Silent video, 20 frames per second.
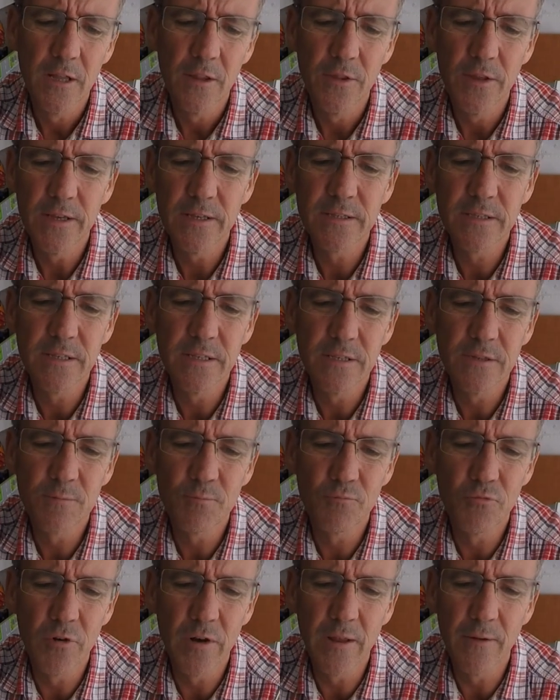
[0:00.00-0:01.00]
This is
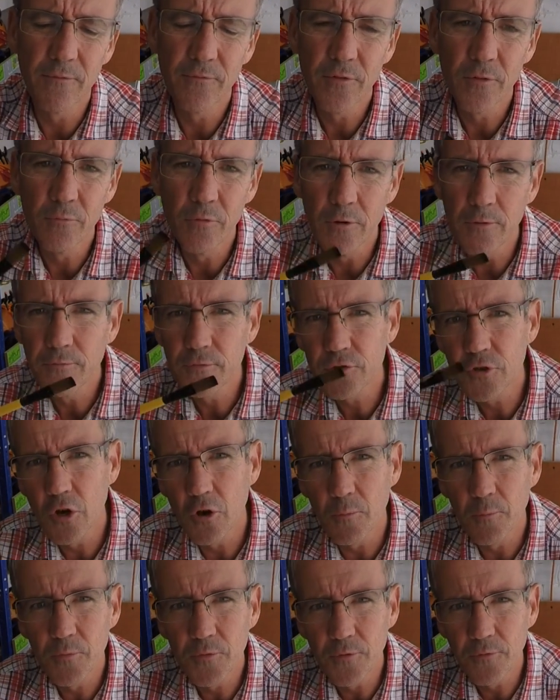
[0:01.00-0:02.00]
brilliant for
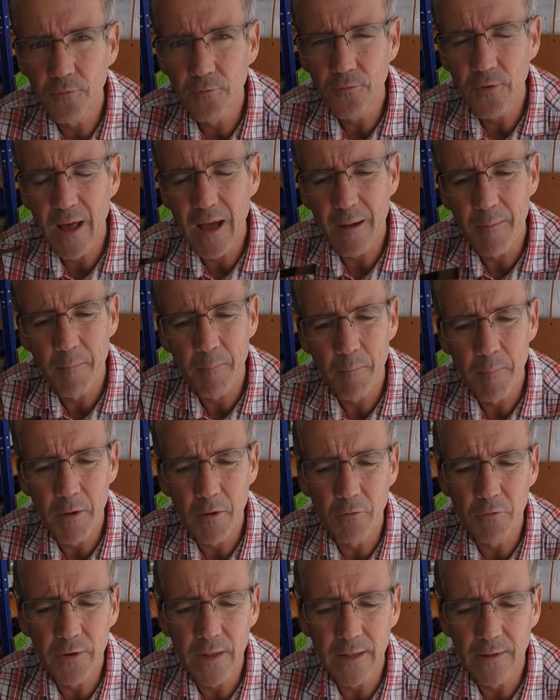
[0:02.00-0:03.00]
rooftops and flat
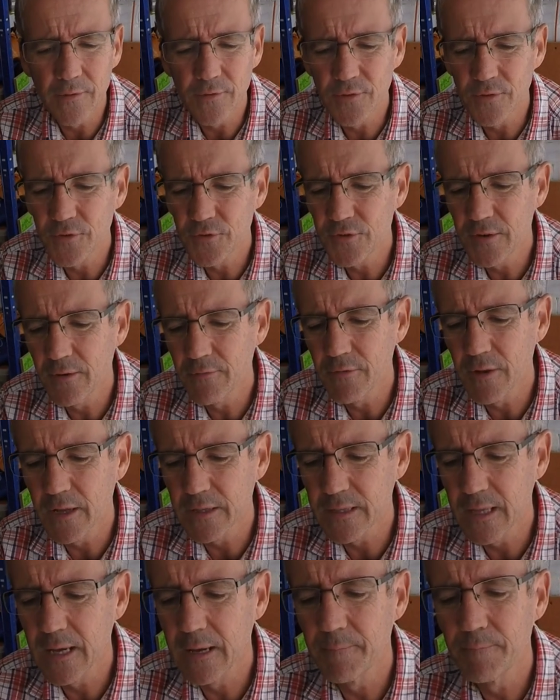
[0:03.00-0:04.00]
buildings and stuff
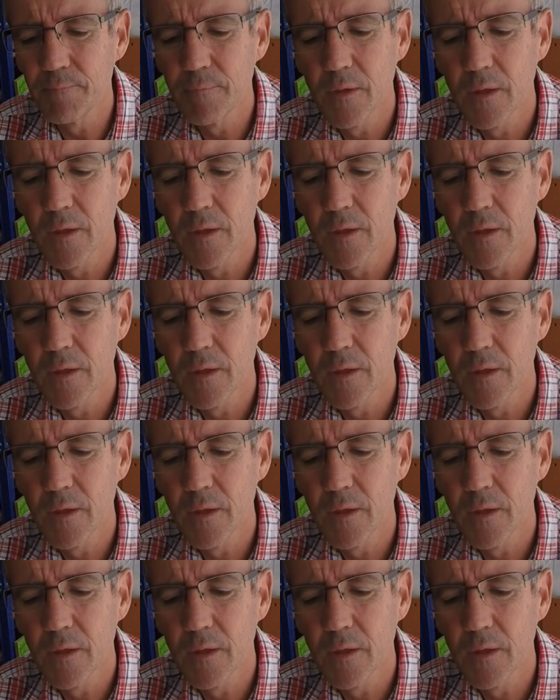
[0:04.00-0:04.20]
like that.